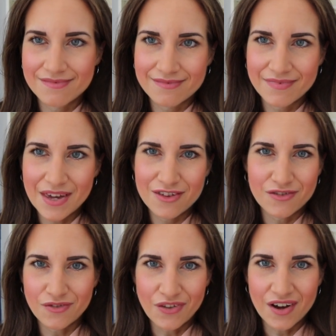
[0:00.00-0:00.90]
making
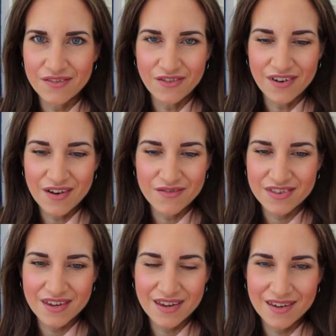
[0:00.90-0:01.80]
sure that I've got
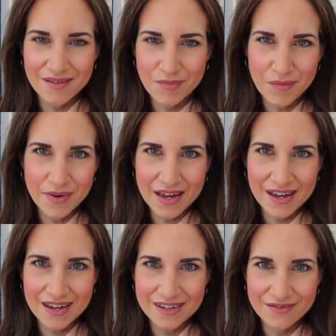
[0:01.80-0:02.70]
everything
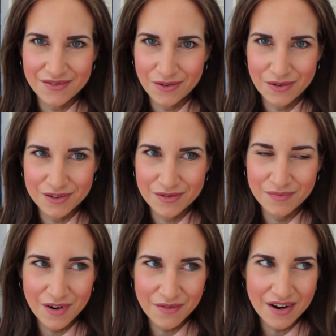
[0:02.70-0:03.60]
prepared for
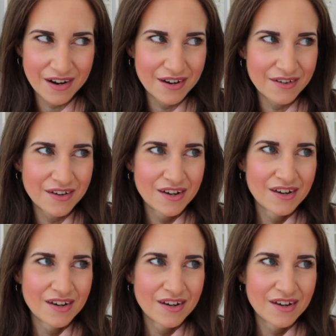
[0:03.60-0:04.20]
tomorrow,